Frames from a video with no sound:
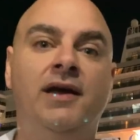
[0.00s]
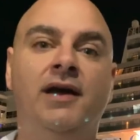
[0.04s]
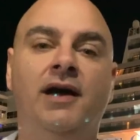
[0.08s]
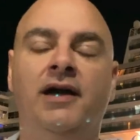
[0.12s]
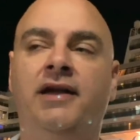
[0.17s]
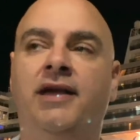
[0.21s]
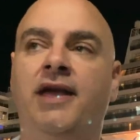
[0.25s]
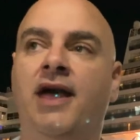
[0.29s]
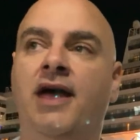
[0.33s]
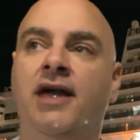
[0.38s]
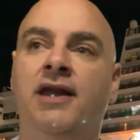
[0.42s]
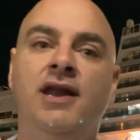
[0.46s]

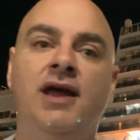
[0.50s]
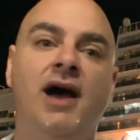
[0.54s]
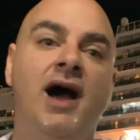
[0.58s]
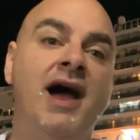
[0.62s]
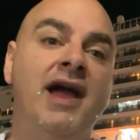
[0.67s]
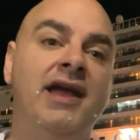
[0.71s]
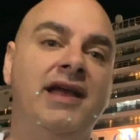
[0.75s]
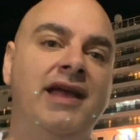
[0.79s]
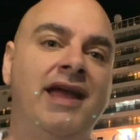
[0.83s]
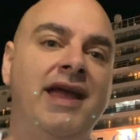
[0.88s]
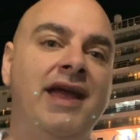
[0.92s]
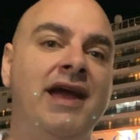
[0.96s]
Again,
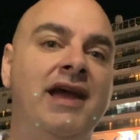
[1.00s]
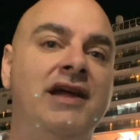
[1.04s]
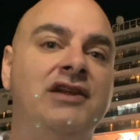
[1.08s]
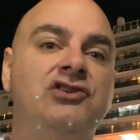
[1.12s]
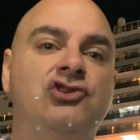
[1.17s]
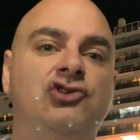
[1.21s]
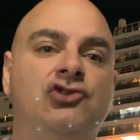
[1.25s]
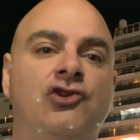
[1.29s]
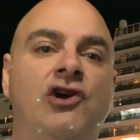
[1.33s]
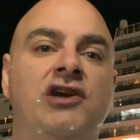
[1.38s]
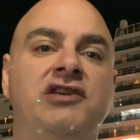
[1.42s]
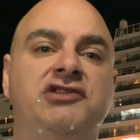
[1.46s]
I can't
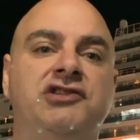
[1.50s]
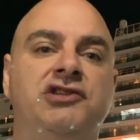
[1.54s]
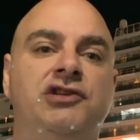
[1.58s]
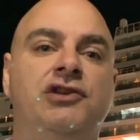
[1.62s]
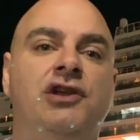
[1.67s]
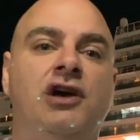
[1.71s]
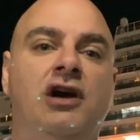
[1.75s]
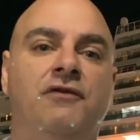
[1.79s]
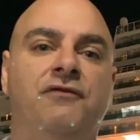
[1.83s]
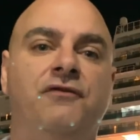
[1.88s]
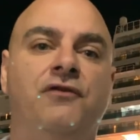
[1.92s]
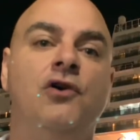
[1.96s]
stress
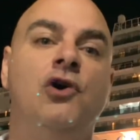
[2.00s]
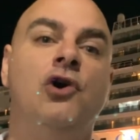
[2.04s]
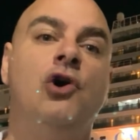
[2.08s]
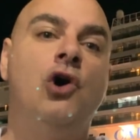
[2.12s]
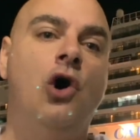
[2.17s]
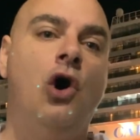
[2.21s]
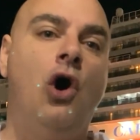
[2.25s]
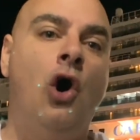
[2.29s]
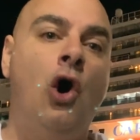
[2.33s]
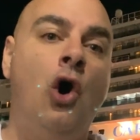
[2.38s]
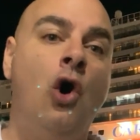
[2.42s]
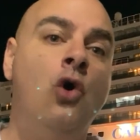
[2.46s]
enough,
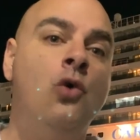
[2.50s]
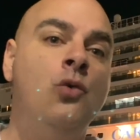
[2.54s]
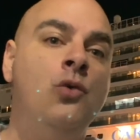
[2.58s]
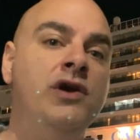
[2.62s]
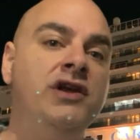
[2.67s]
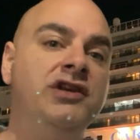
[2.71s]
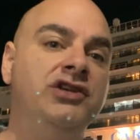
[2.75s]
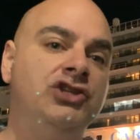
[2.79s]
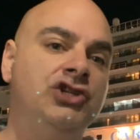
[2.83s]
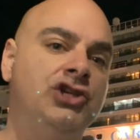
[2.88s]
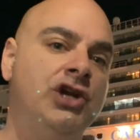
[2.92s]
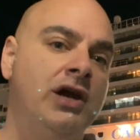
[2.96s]

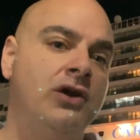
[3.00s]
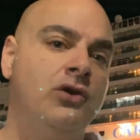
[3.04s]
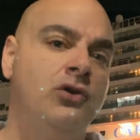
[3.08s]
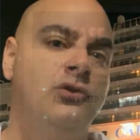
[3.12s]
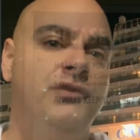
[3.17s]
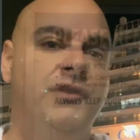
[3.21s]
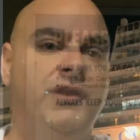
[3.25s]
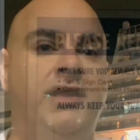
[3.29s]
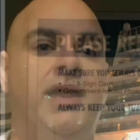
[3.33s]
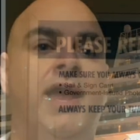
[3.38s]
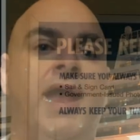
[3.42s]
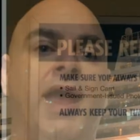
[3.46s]
always check on the